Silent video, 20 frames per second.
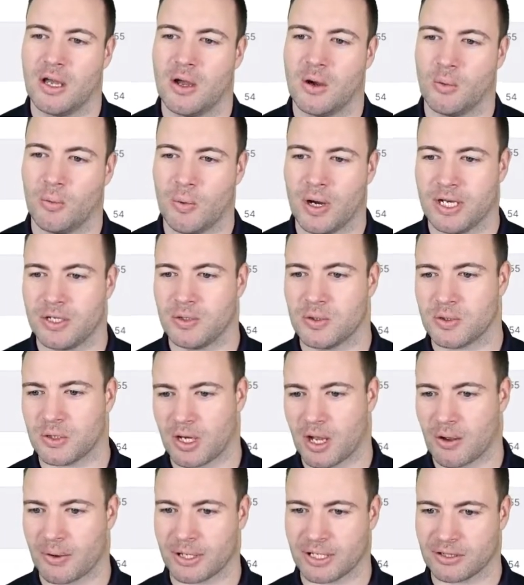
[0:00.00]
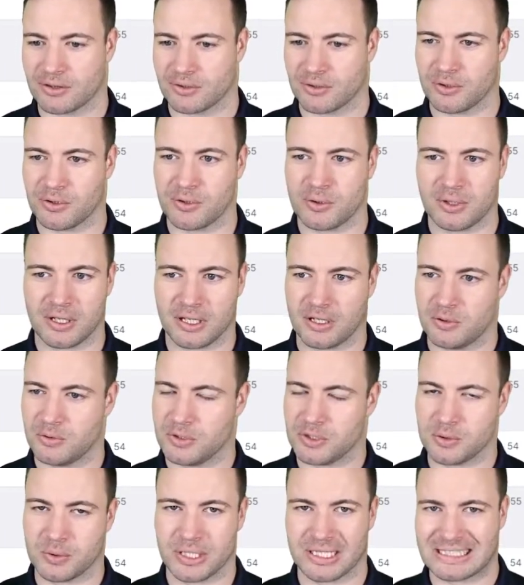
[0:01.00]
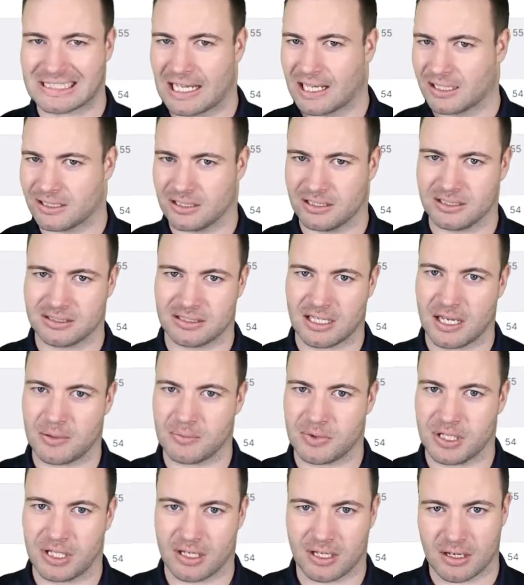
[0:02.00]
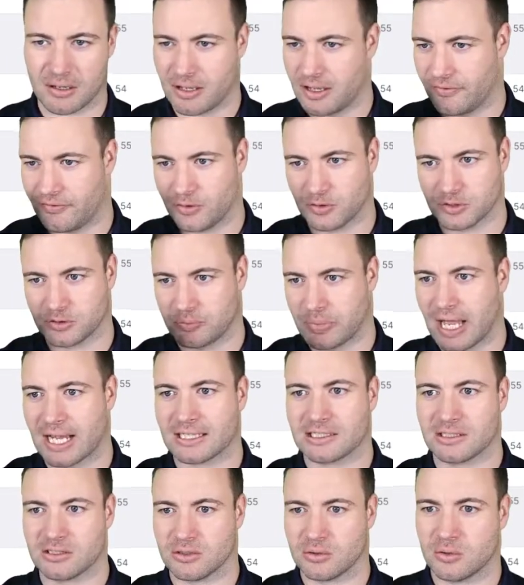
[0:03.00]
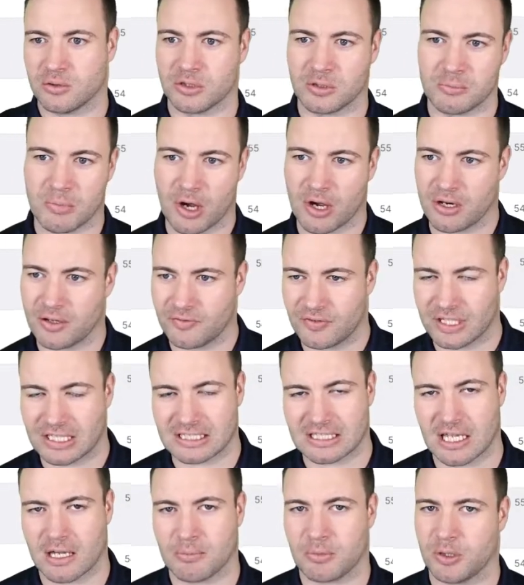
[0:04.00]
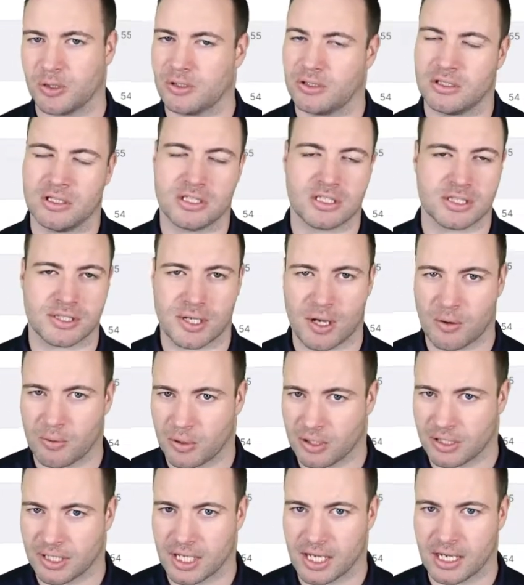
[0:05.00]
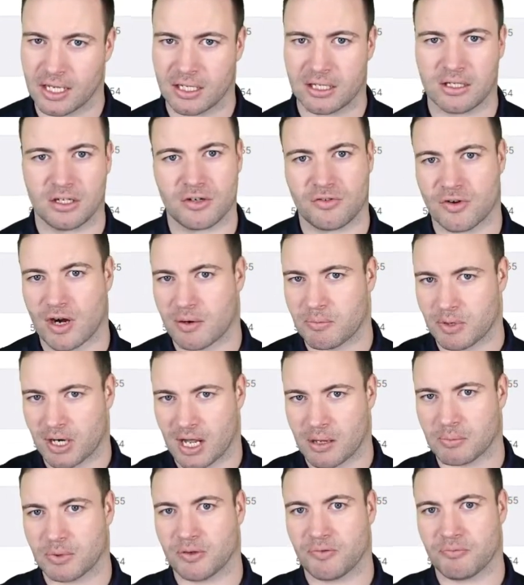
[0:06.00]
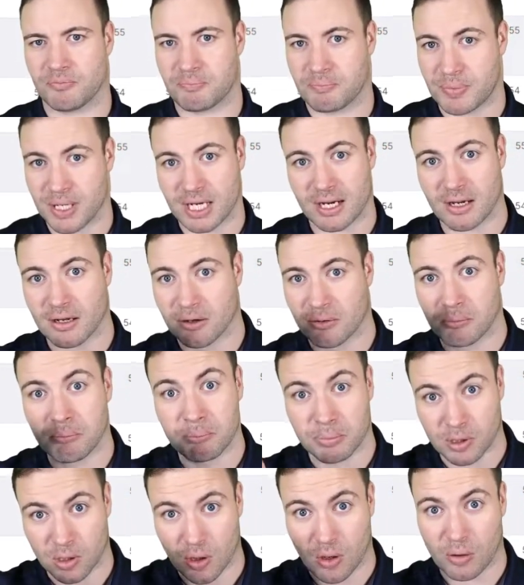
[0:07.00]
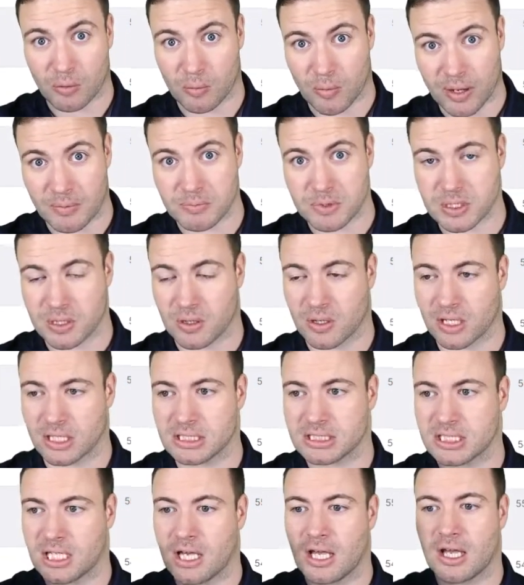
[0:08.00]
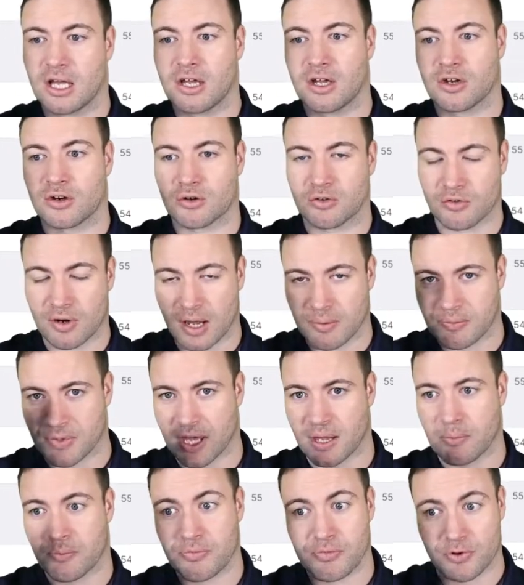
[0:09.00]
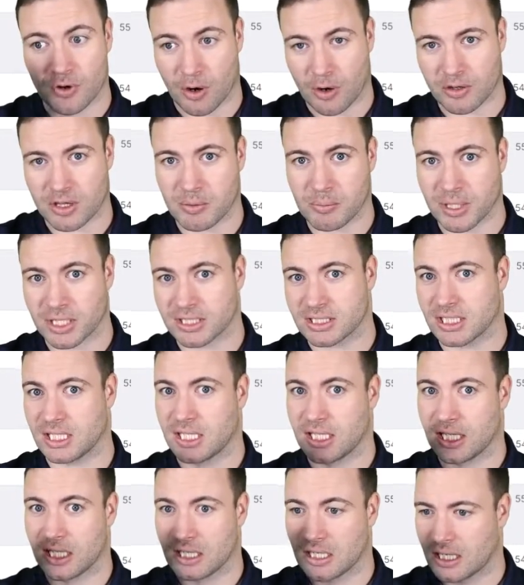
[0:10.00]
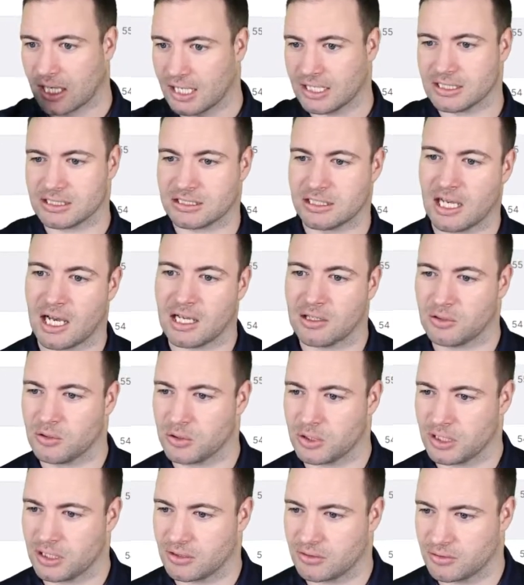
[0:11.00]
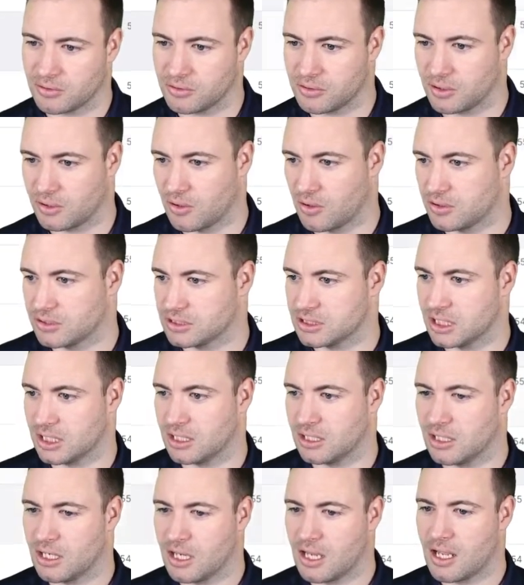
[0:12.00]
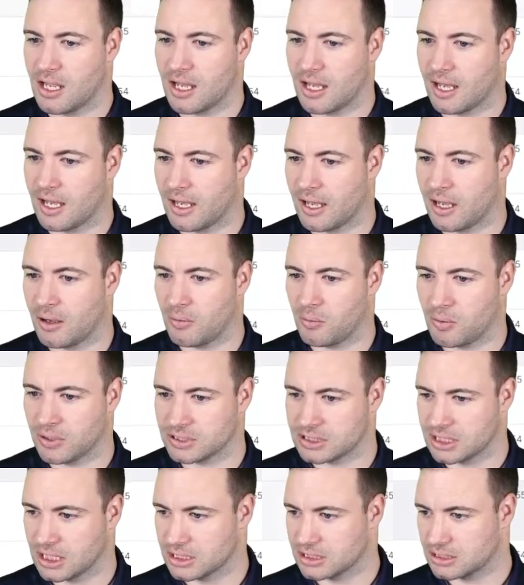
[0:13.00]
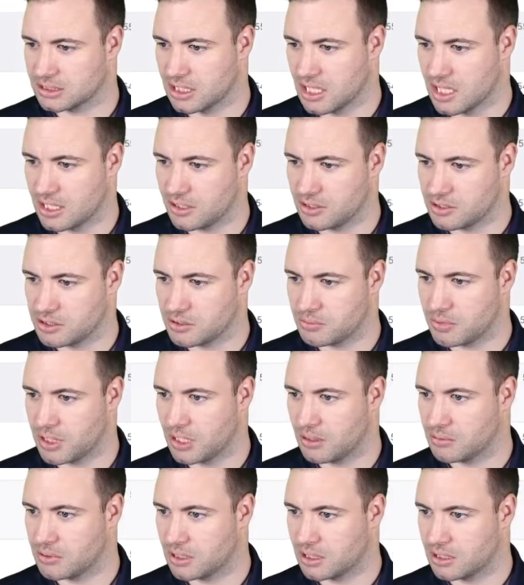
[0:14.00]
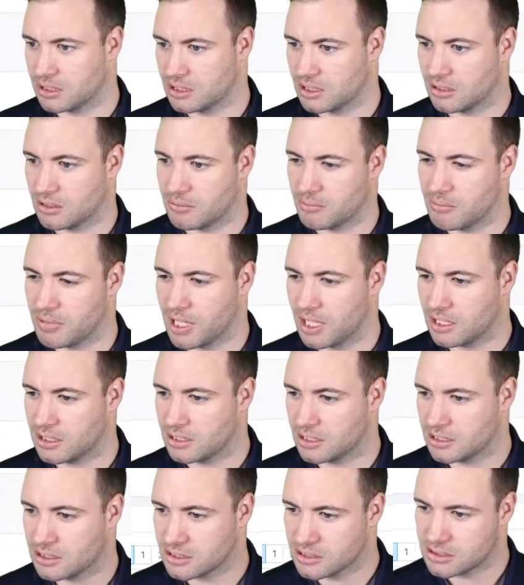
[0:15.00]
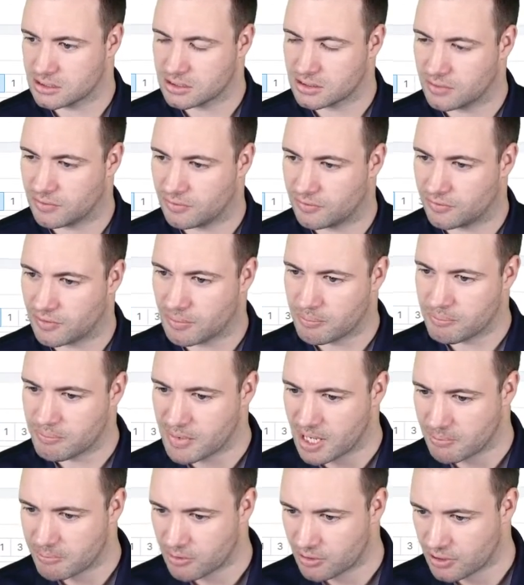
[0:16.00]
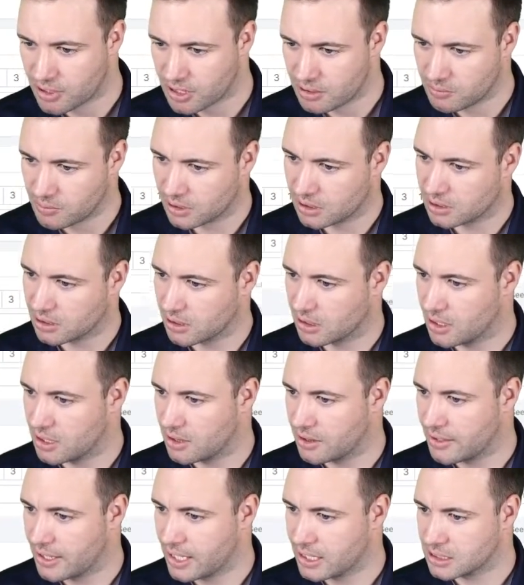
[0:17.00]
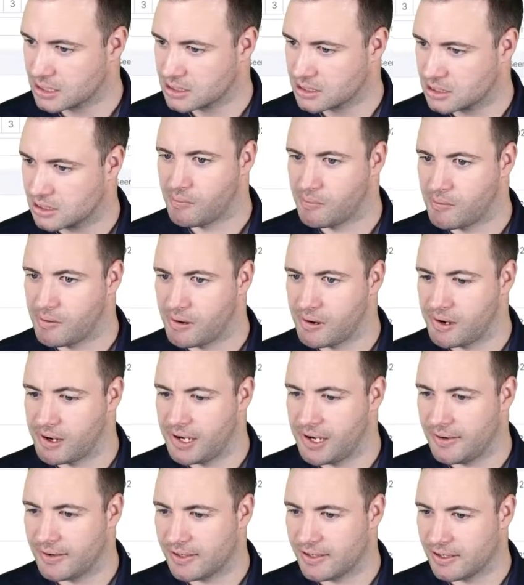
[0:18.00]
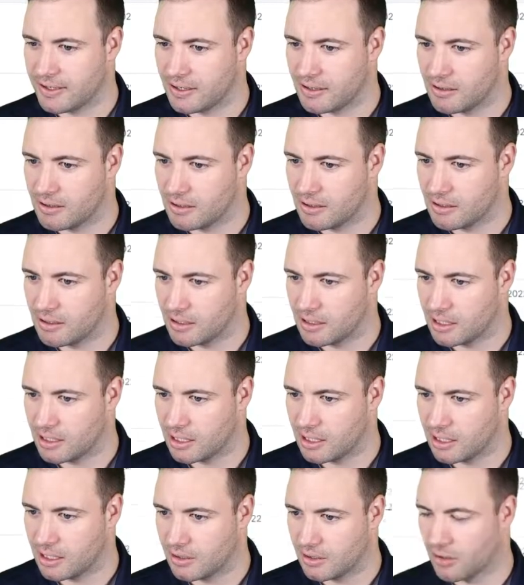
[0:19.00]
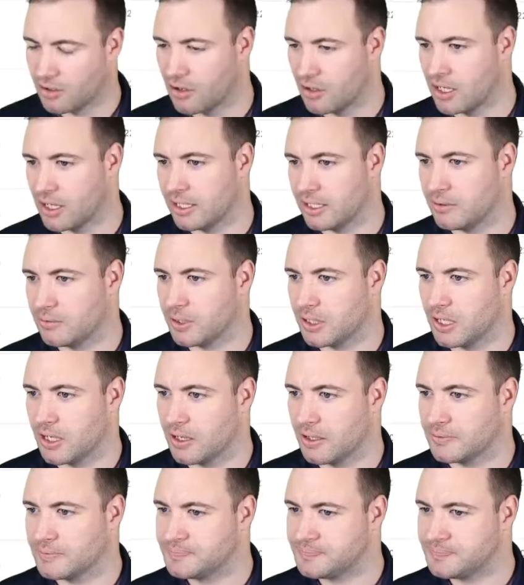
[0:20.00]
When you're going through, you would do exactly the same thing. If it was back to the automotive example, you just go on there, you grab a couple of bigger blog websites, grab them, throw them into here and start looking through the content. Once that's done, you should be able to click on backlinks. From memory, we click on that, and all right, here we go.